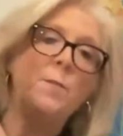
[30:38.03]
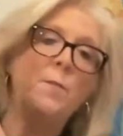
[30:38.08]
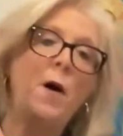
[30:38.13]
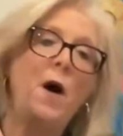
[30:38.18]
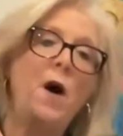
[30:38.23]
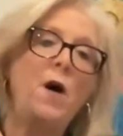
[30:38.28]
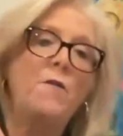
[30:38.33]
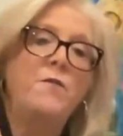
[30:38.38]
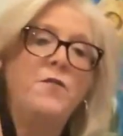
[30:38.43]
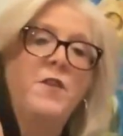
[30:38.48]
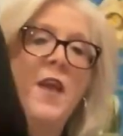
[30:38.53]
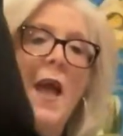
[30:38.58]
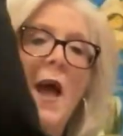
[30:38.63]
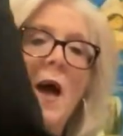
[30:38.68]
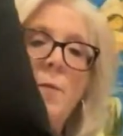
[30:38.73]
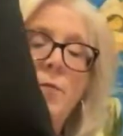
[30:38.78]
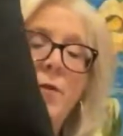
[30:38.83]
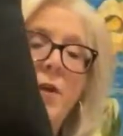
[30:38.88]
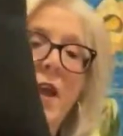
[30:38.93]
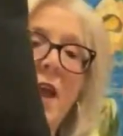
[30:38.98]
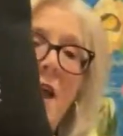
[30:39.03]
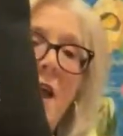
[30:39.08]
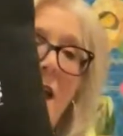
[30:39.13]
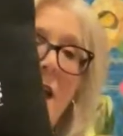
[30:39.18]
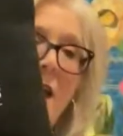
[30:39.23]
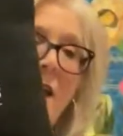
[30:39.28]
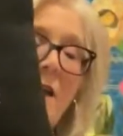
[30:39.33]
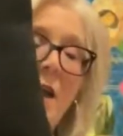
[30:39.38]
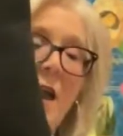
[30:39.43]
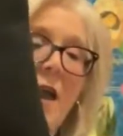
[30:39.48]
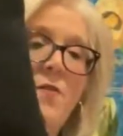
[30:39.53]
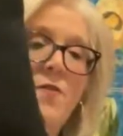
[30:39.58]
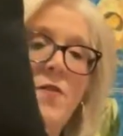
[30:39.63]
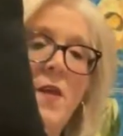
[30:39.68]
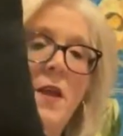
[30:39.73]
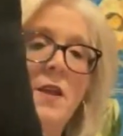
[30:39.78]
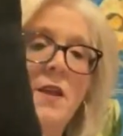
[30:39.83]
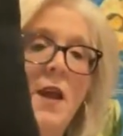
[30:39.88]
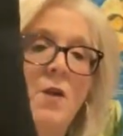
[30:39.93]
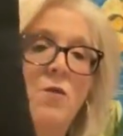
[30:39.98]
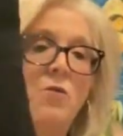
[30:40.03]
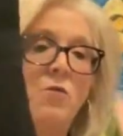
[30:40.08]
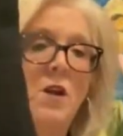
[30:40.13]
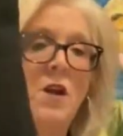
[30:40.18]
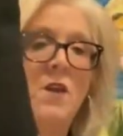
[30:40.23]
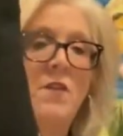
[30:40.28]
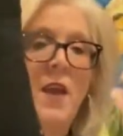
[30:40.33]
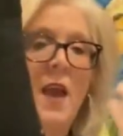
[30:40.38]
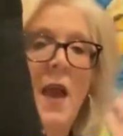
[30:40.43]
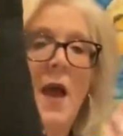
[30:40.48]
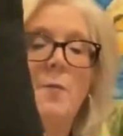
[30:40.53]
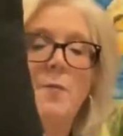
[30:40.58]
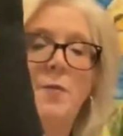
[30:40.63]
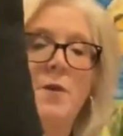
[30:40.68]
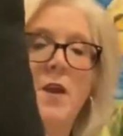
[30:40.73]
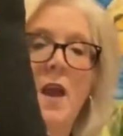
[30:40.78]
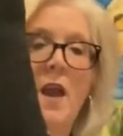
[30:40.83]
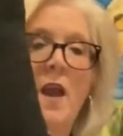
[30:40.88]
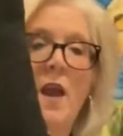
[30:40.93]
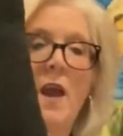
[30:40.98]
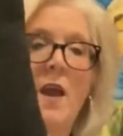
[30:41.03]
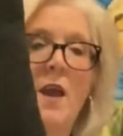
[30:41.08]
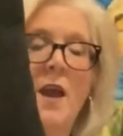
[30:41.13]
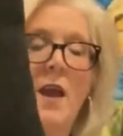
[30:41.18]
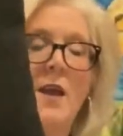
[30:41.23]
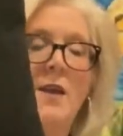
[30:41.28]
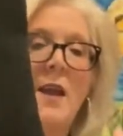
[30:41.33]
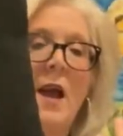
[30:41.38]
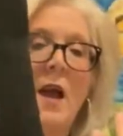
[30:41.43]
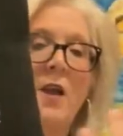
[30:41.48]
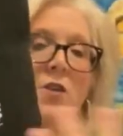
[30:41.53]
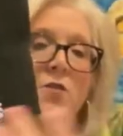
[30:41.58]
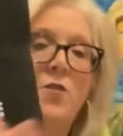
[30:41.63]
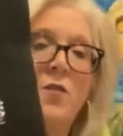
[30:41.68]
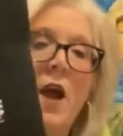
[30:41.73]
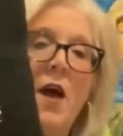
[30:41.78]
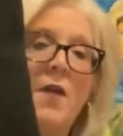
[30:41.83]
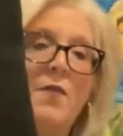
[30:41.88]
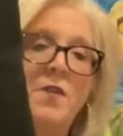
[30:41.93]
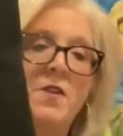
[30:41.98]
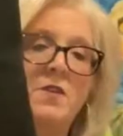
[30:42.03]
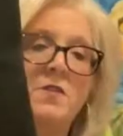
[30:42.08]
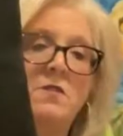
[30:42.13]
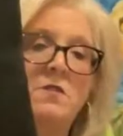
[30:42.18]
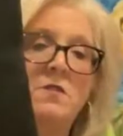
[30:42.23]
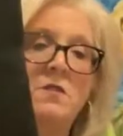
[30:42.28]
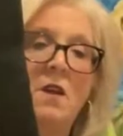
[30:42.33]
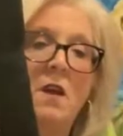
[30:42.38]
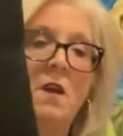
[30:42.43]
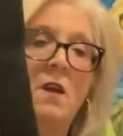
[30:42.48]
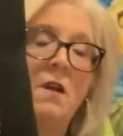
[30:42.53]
of the applique, and then get rid of the applique, and now you've got this,